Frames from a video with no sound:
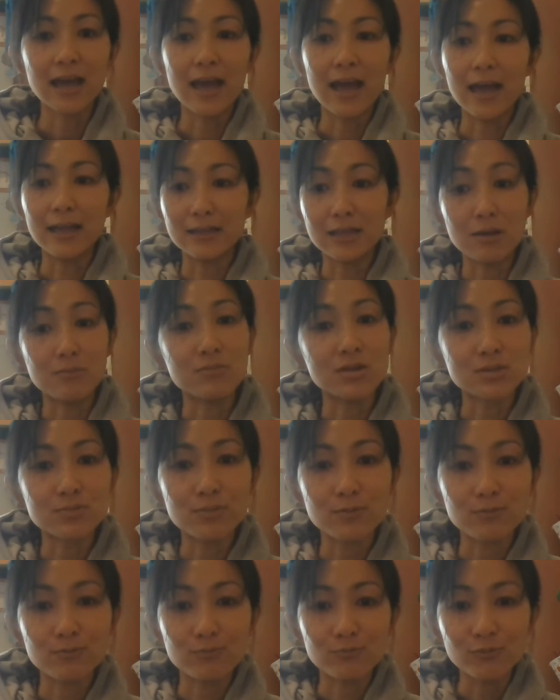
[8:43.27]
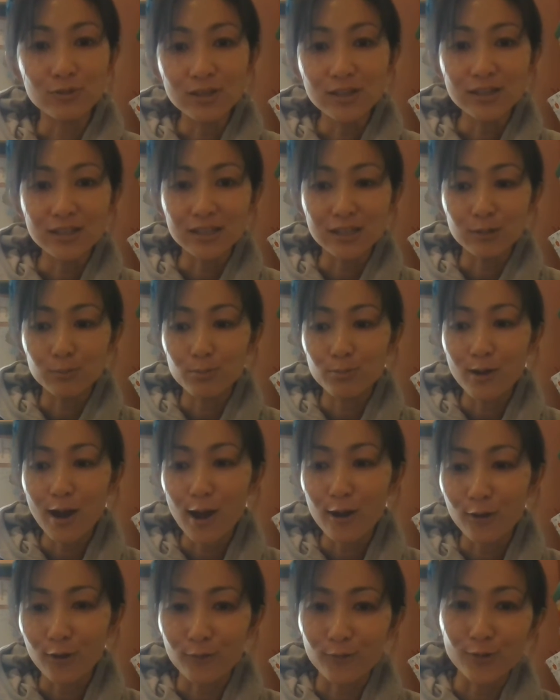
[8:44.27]
and they must be really
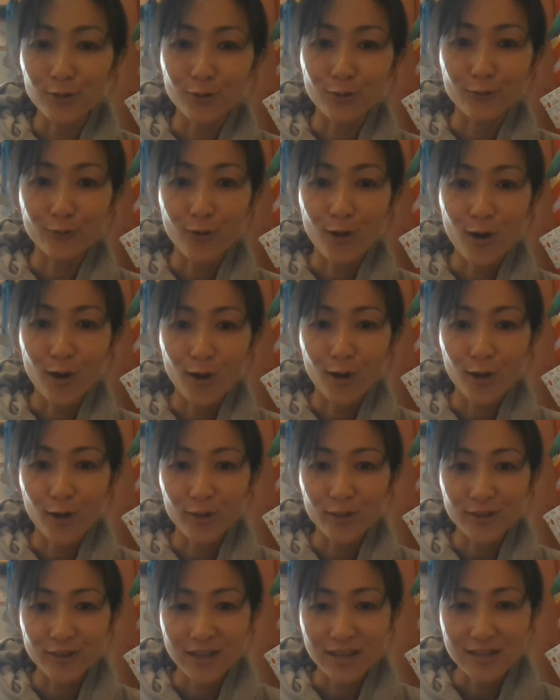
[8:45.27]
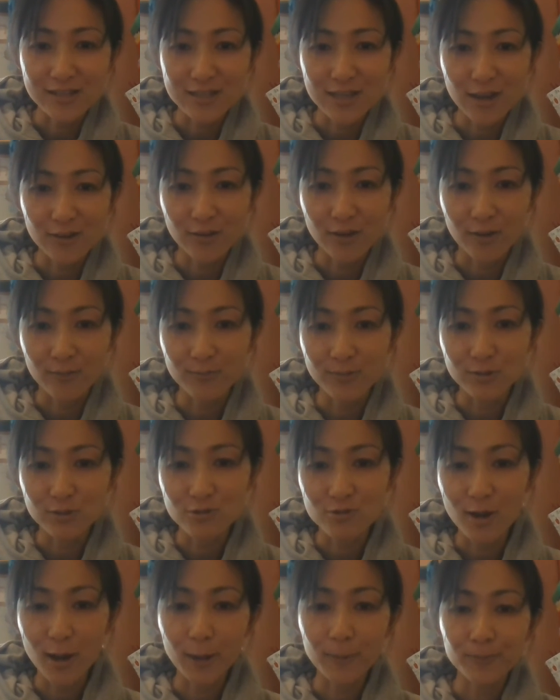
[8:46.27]
proud of you for all the things that you have been
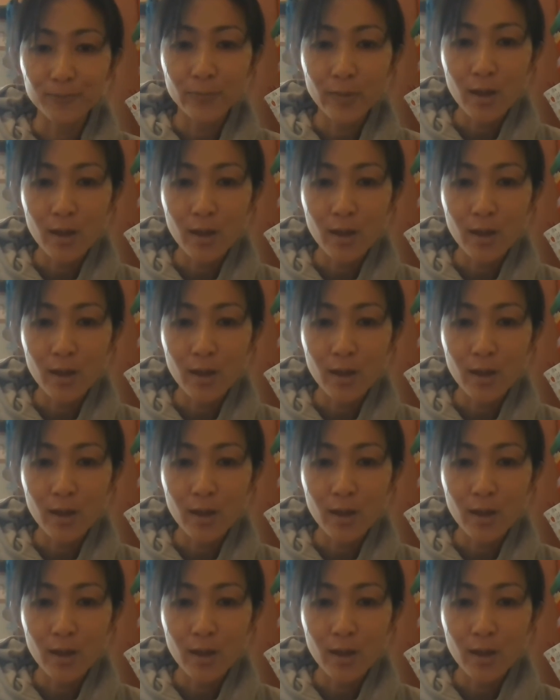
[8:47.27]
trying.